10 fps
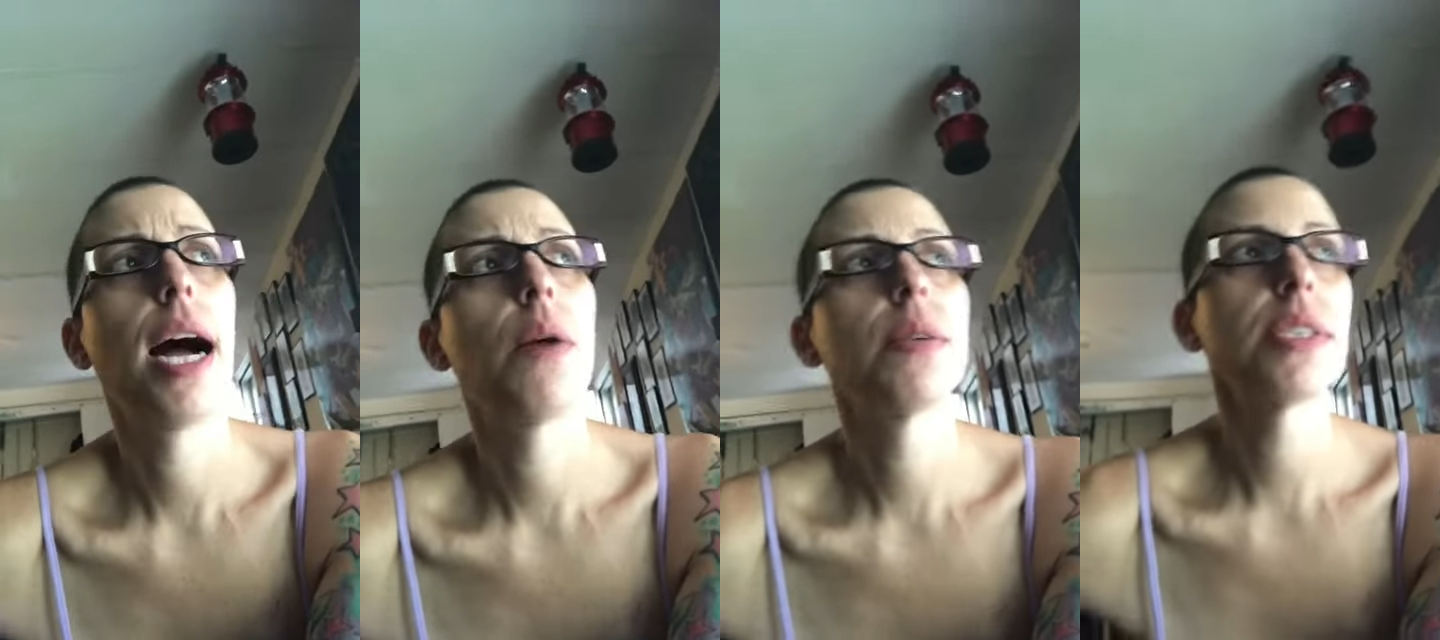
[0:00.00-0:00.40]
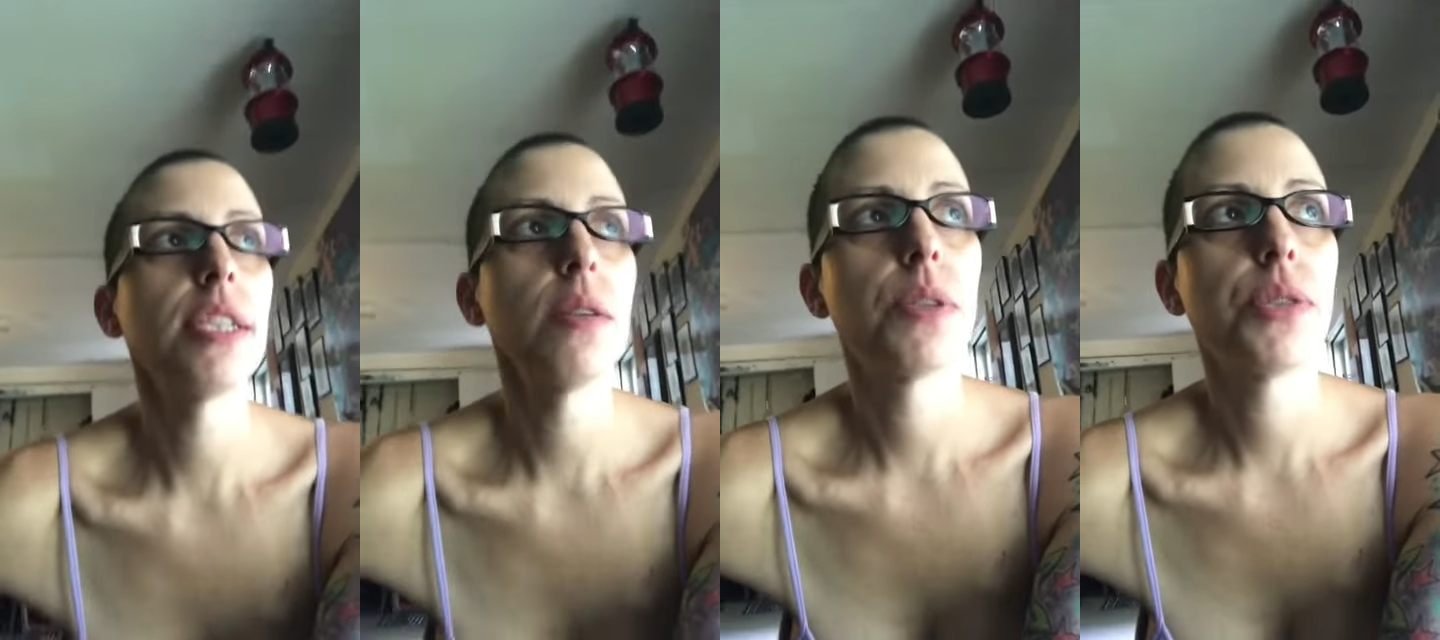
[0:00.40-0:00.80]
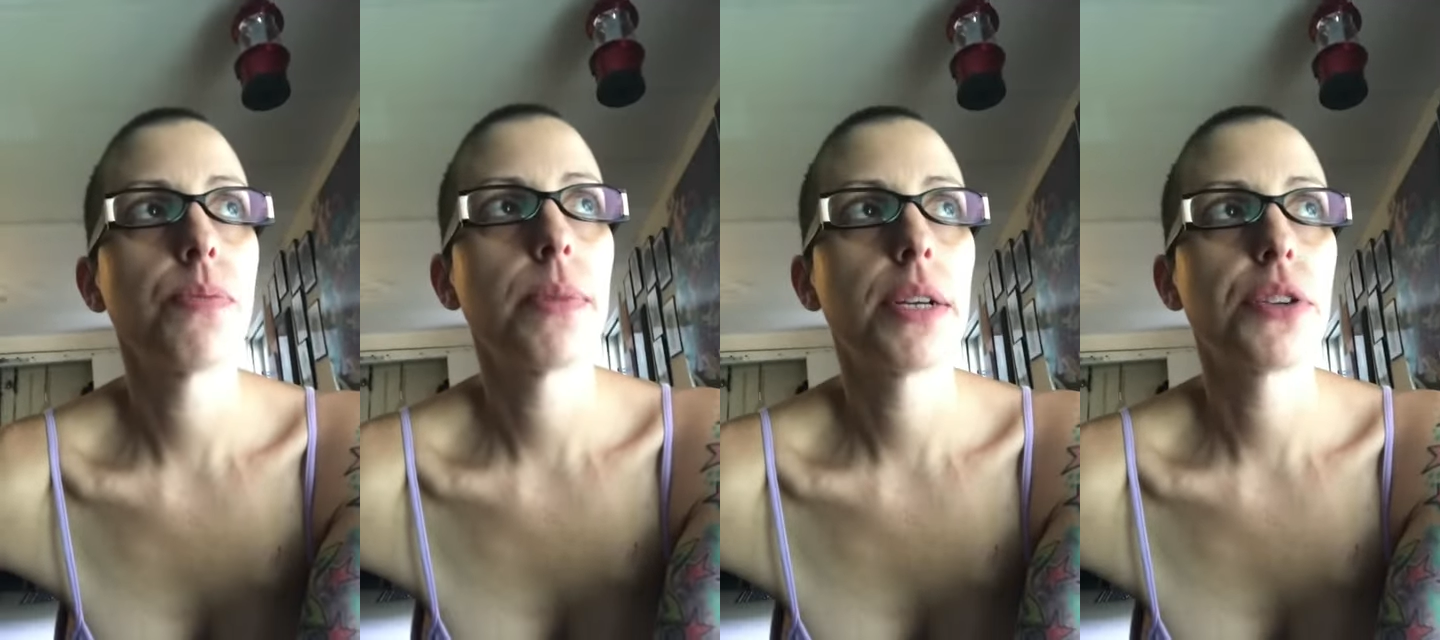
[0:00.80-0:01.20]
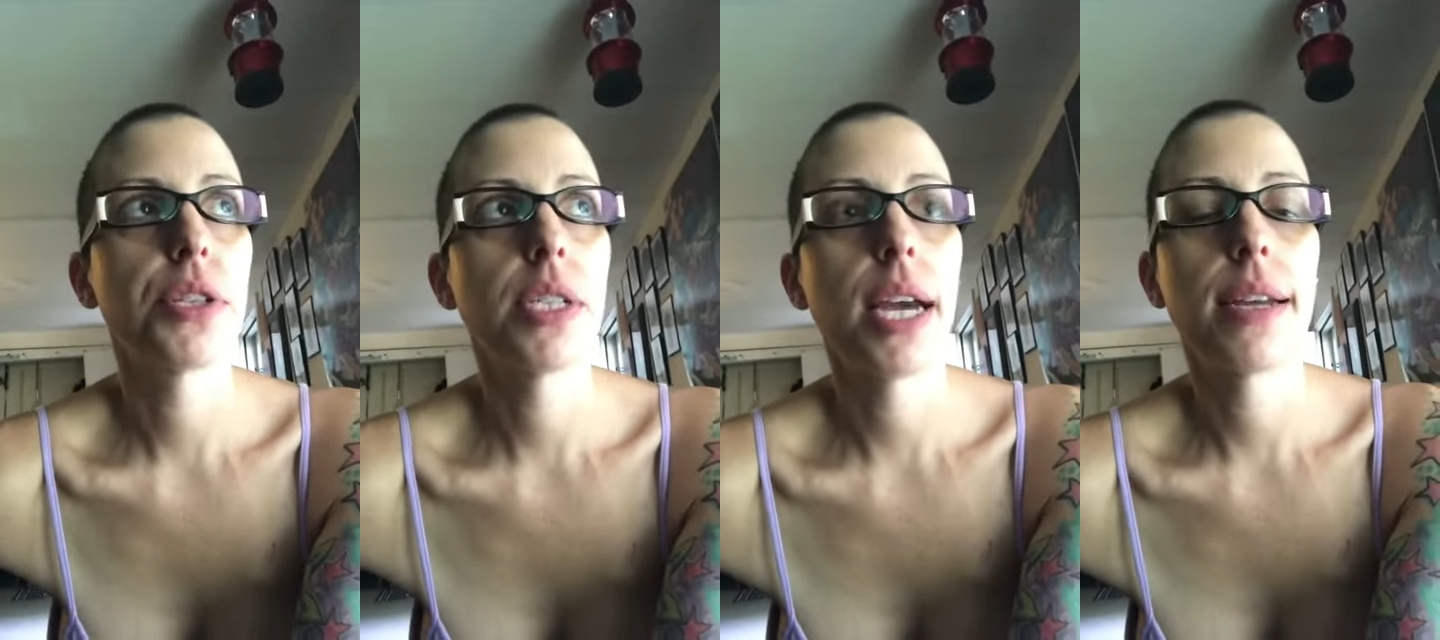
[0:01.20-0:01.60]
I was thinking what my
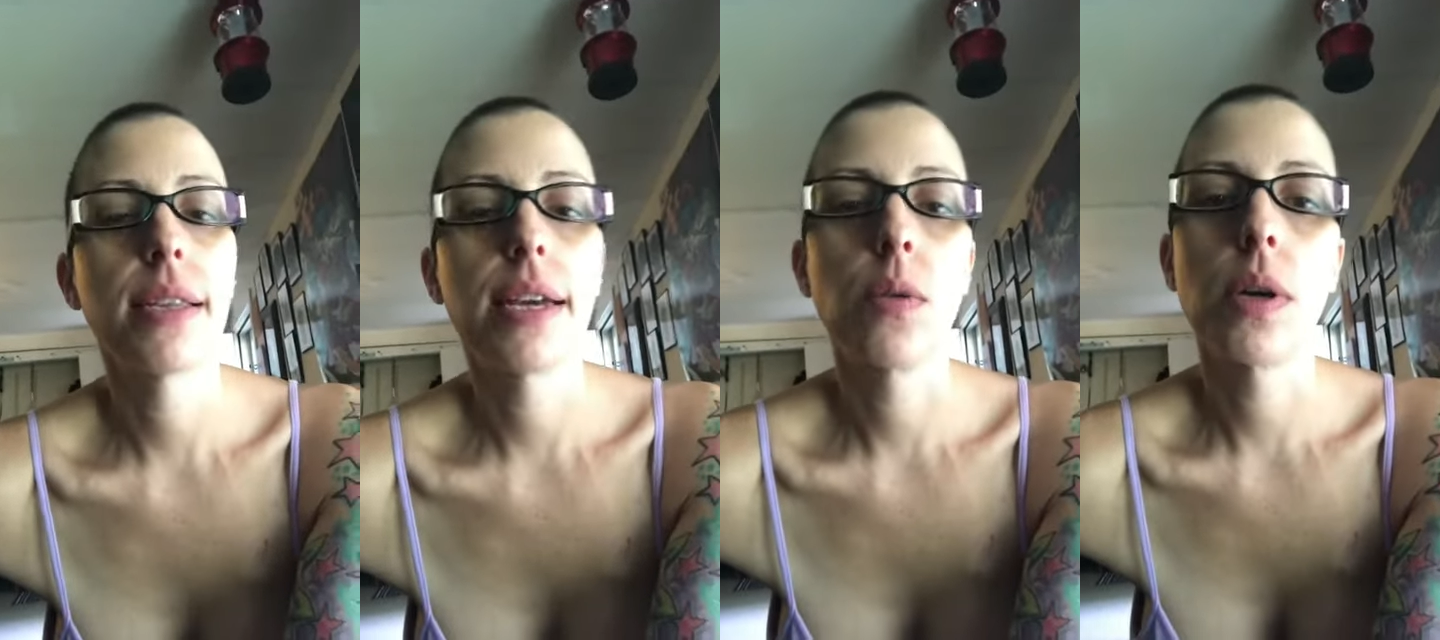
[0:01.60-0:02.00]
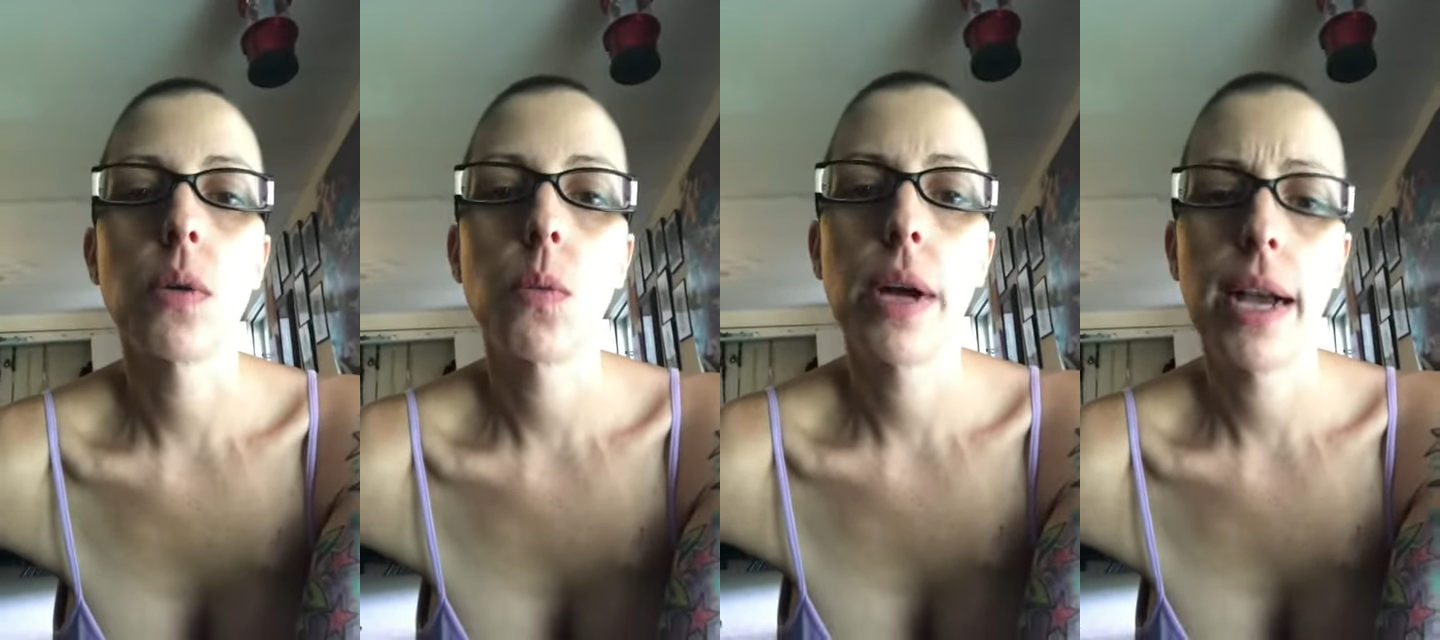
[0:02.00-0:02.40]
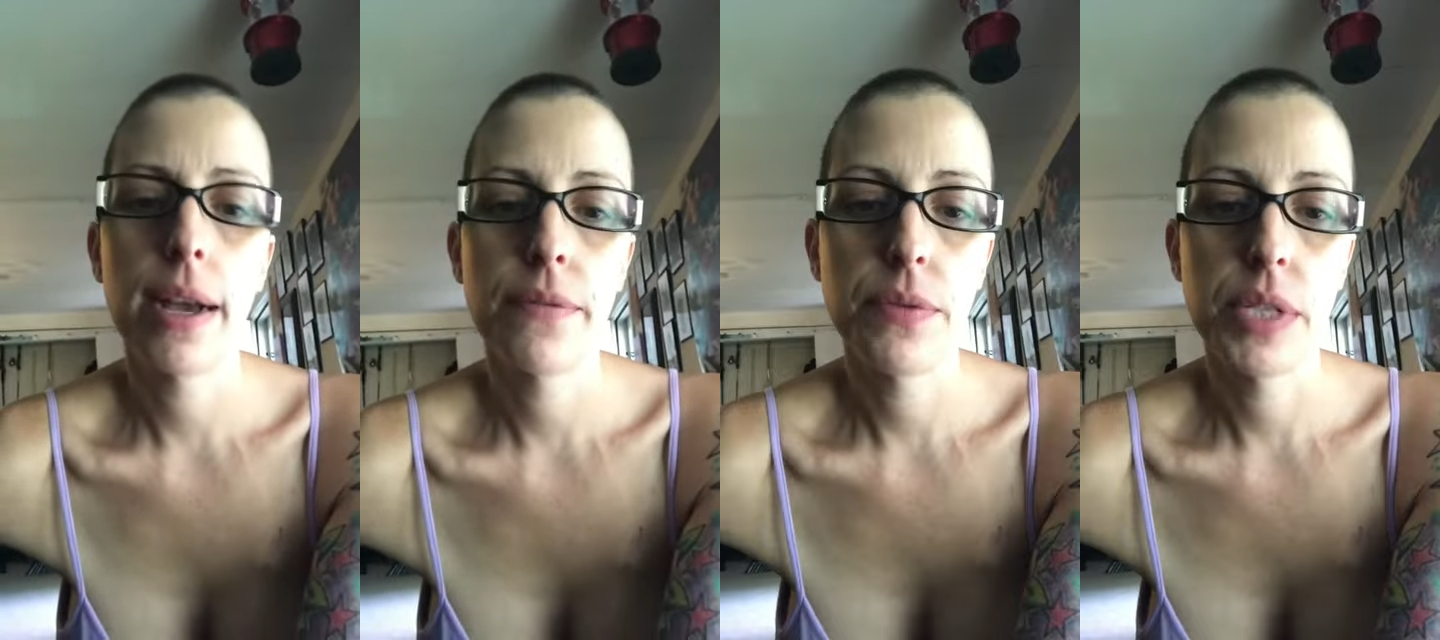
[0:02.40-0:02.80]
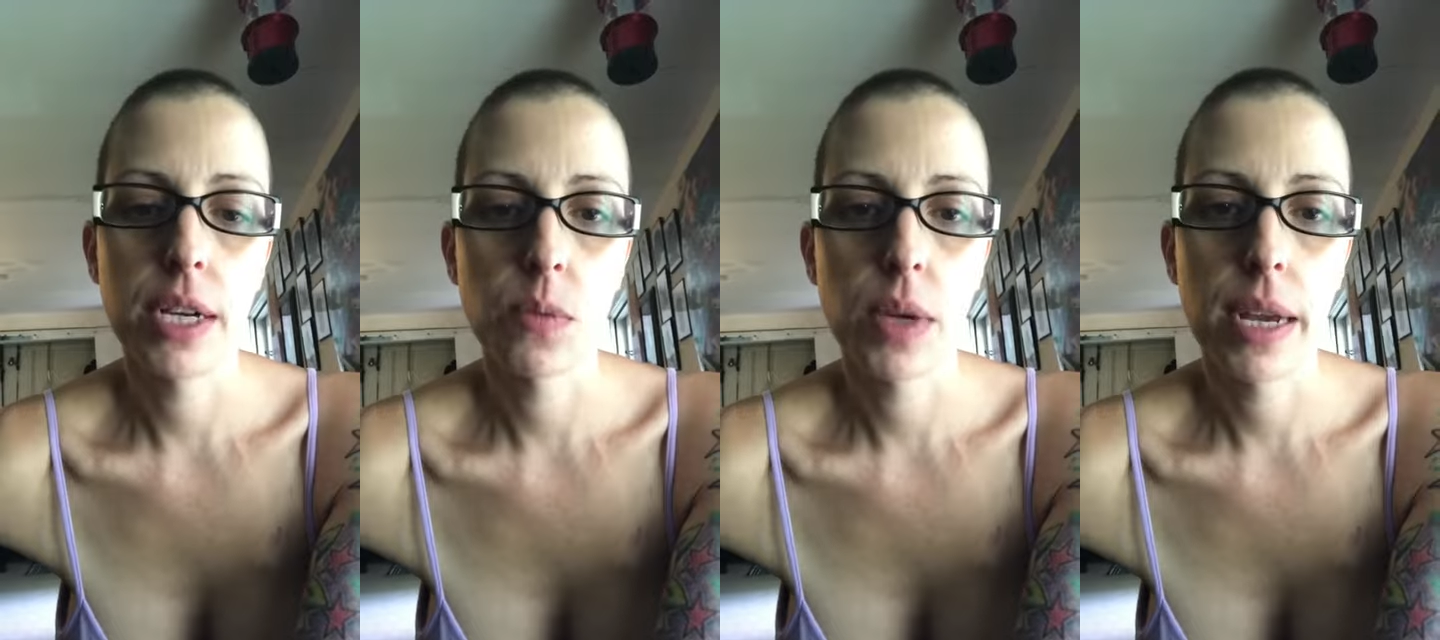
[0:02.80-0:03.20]
nurse said, like, what have you
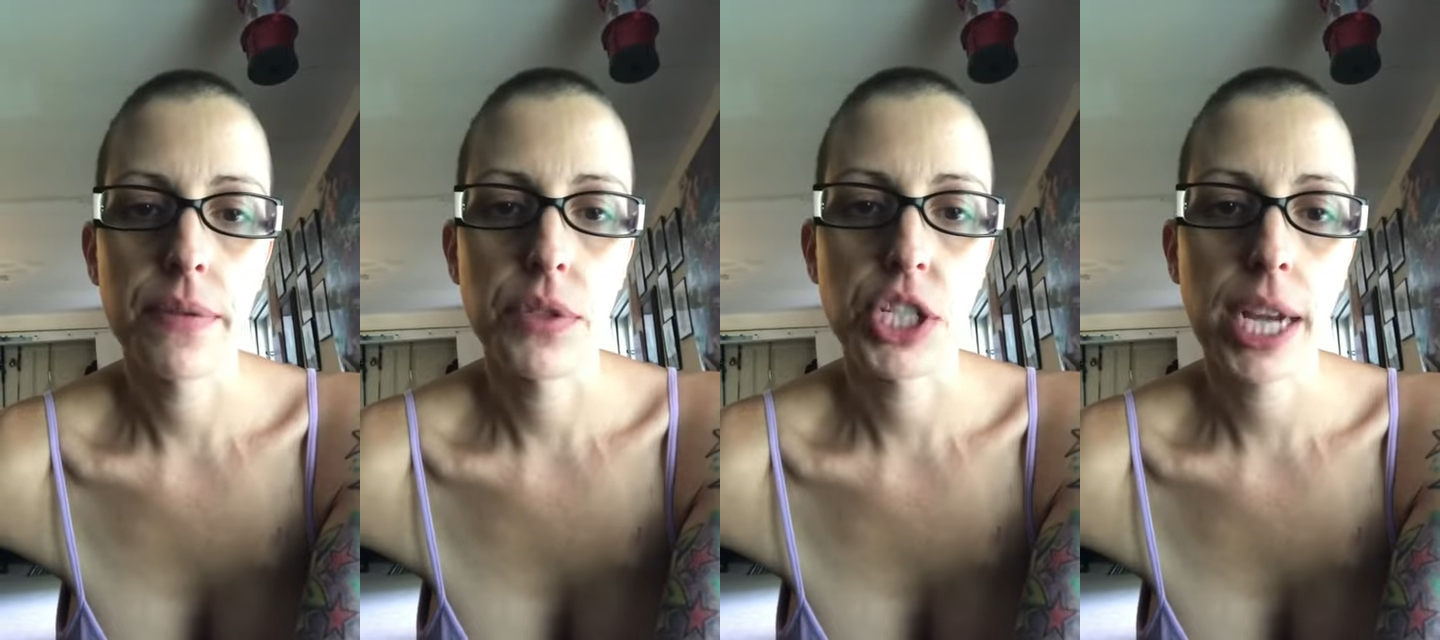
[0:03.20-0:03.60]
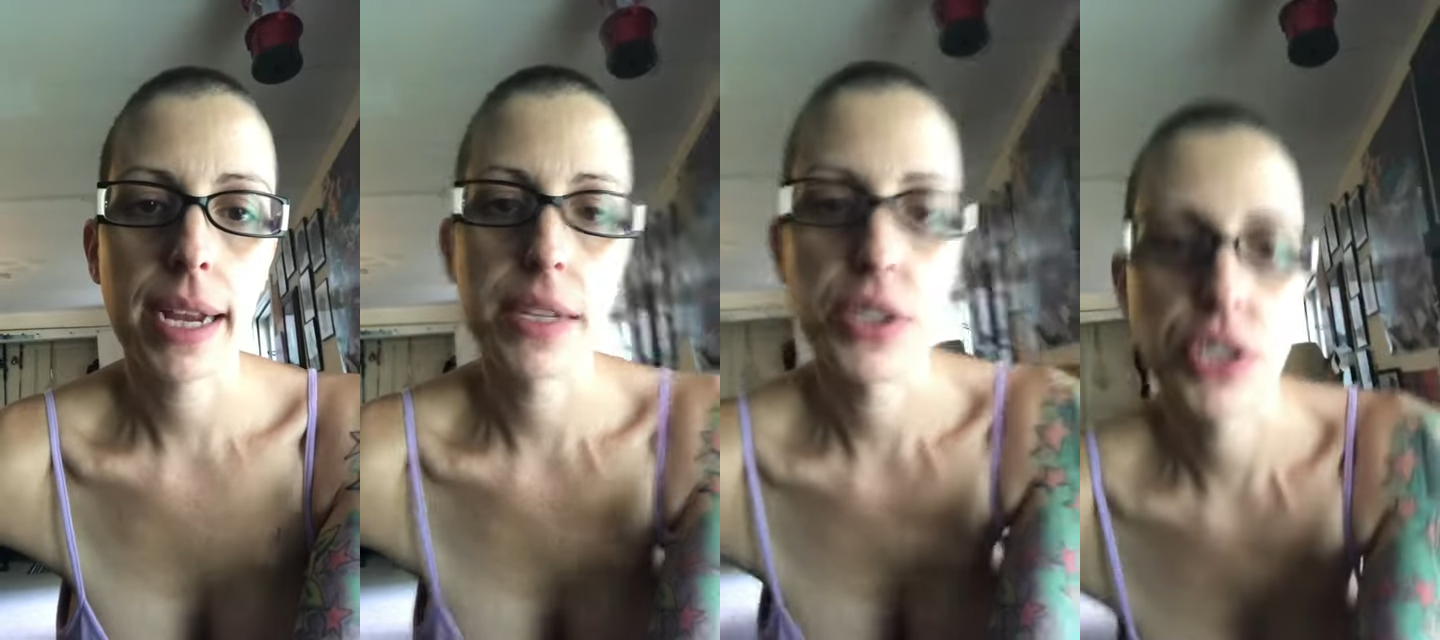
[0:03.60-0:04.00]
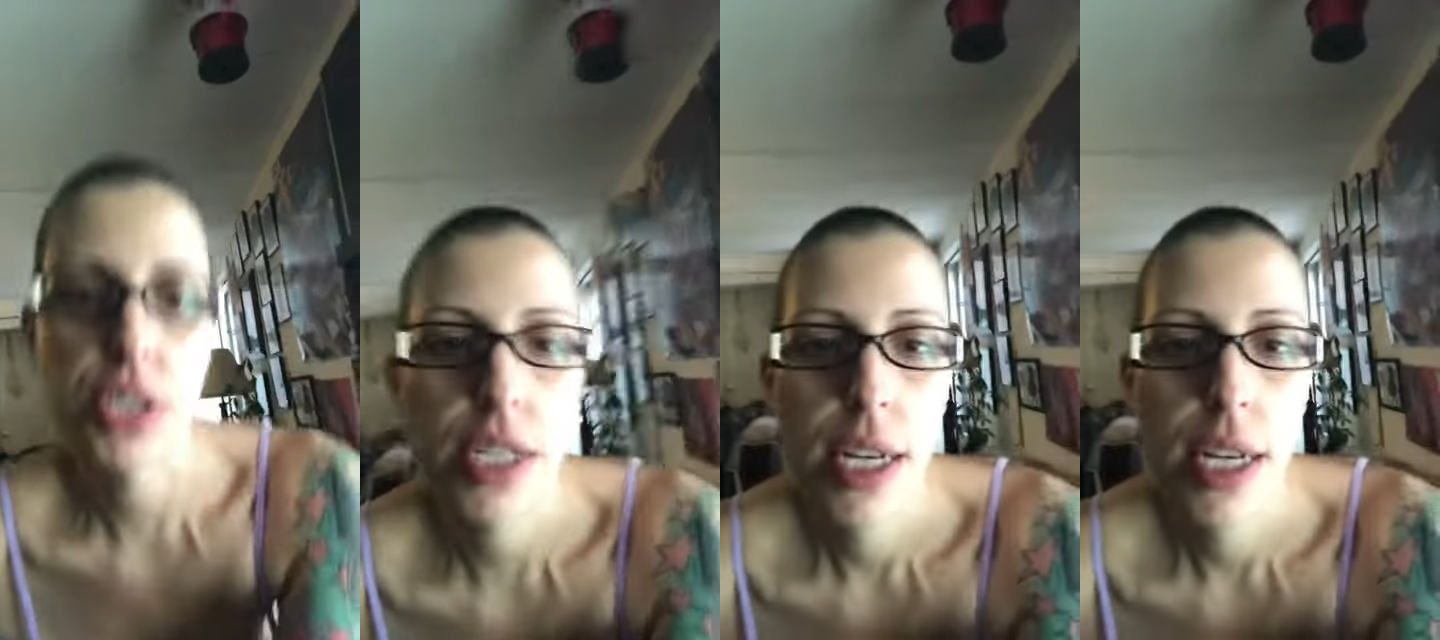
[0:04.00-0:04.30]
done? What have you changed